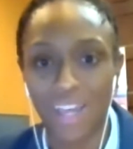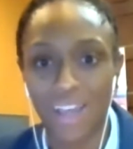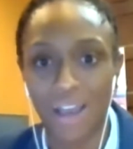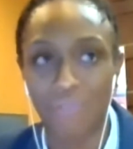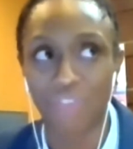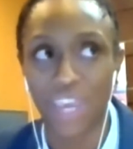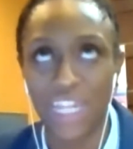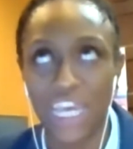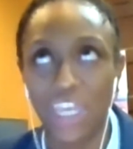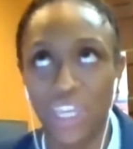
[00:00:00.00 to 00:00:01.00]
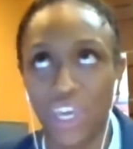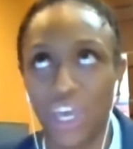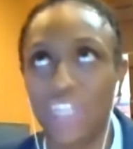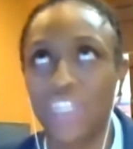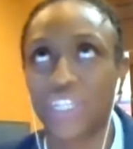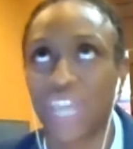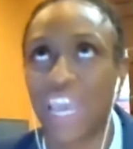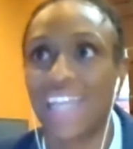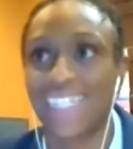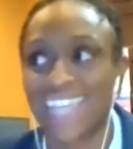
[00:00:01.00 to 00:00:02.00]
a really good
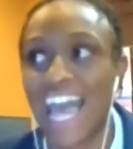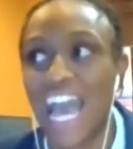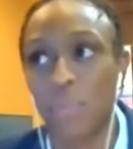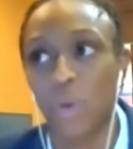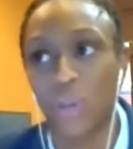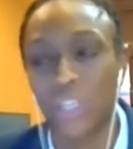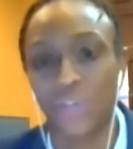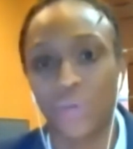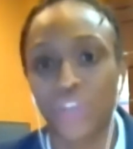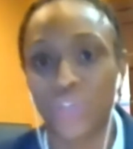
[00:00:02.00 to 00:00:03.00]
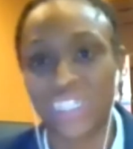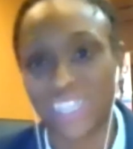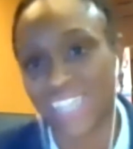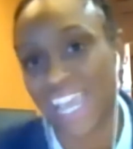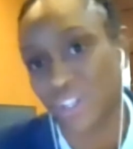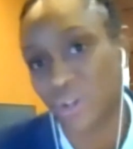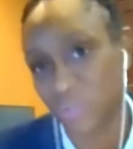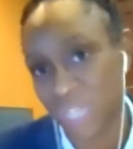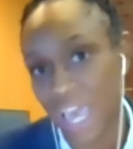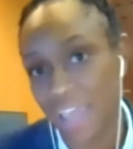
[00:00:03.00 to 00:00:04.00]
chance that I'm going to increase the technical
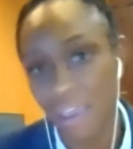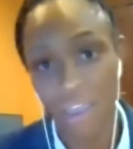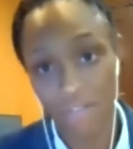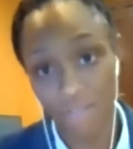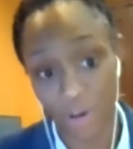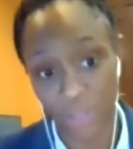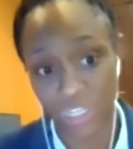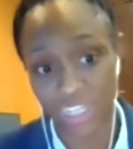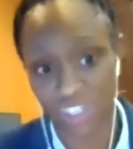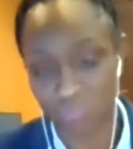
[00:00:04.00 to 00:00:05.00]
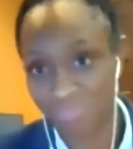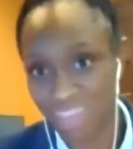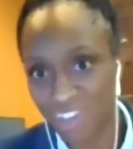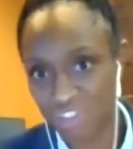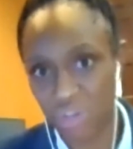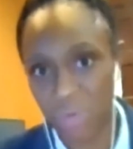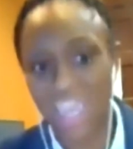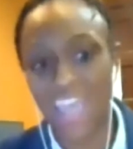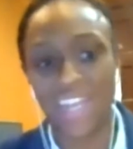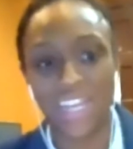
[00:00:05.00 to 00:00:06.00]
debt versus doing
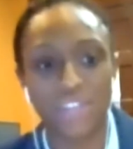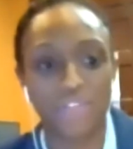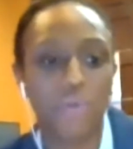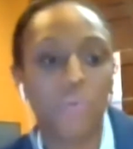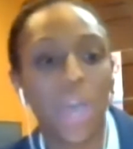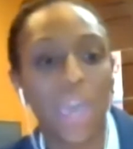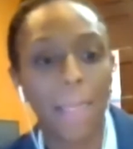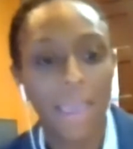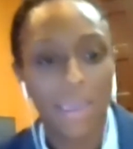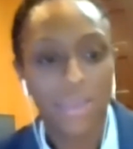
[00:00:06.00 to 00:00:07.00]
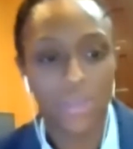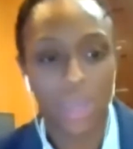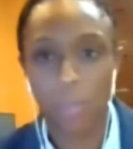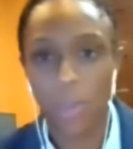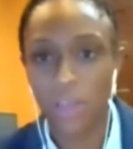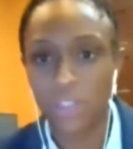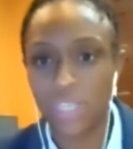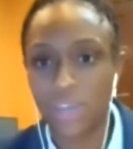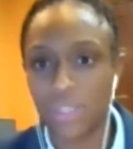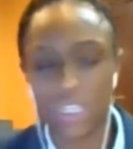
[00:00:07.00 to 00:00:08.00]
it in a different way. So I'll pause
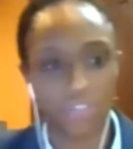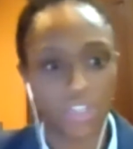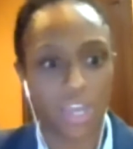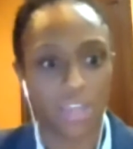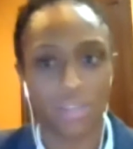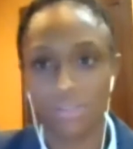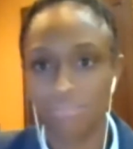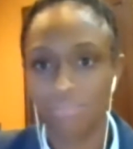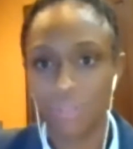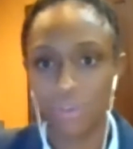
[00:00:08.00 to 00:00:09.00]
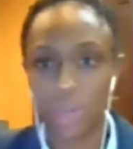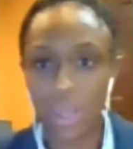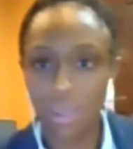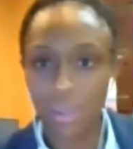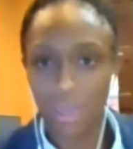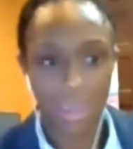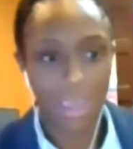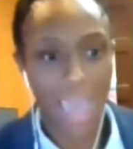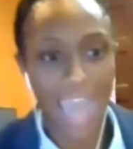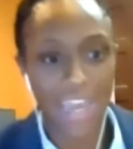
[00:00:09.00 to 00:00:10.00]
there to see if John, you want to
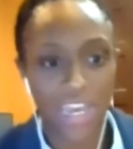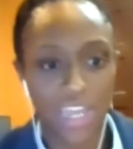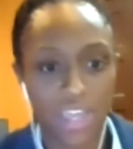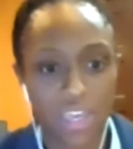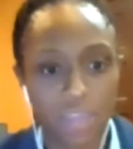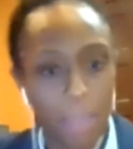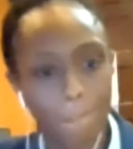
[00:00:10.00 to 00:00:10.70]
add anything?